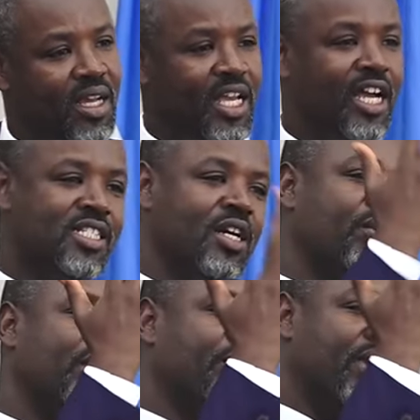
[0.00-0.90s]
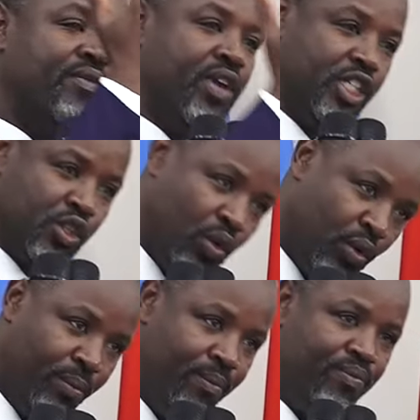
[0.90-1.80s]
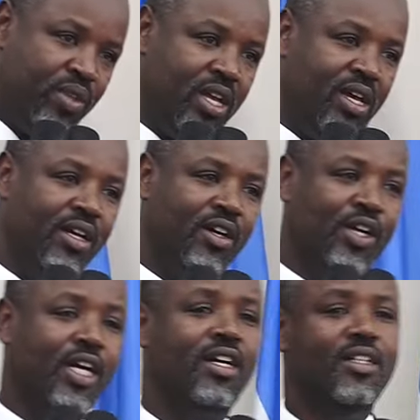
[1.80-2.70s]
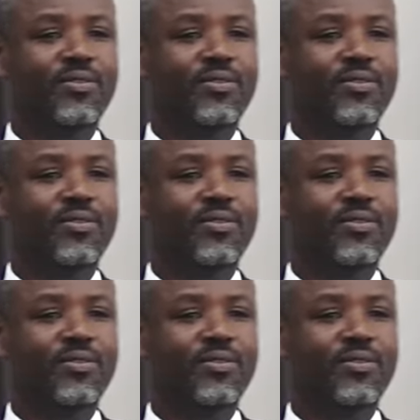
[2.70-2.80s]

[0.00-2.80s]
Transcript: he has agreed to give you a showroom. Okay?